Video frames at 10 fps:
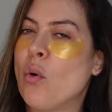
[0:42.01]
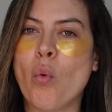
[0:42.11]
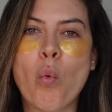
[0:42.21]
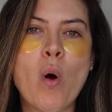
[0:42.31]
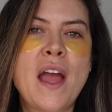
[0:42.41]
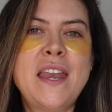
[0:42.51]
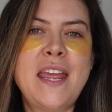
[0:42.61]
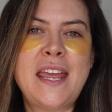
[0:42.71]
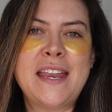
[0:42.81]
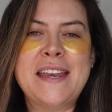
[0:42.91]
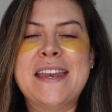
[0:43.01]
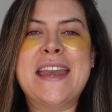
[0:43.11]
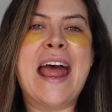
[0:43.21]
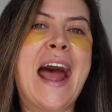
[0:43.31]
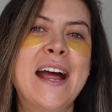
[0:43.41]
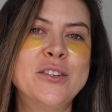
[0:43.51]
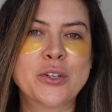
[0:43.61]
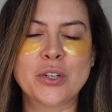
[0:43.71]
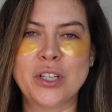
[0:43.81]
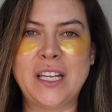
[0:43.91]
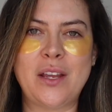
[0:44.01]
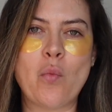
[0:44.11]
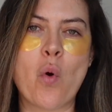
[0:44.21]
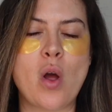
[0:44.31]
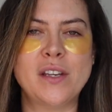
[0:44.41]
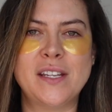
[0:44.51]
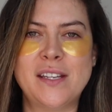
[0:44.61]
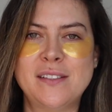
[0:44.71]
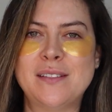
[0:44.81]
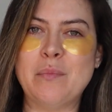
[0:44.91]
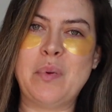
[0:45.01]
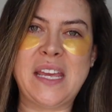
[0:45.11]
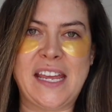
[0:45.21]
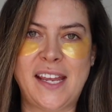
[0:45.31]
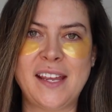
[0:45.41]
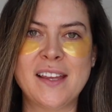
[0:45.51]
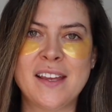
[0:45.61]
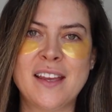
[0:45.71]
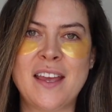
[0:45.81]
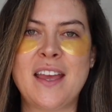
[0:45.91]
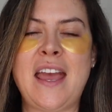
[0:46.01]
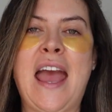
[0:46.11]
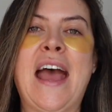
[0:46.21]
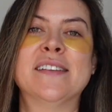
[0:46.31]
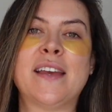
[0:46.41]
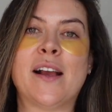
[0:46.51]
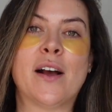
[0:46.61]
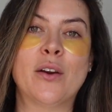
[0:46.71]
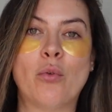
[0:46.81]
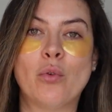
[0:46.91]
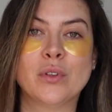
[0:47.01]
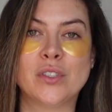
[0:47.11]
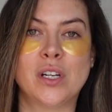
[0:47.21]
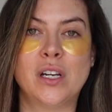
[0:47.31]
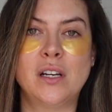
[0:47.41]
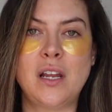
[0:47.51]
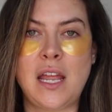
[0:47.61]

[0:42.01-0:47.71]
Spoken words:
what it naturally wanted to be as I got older.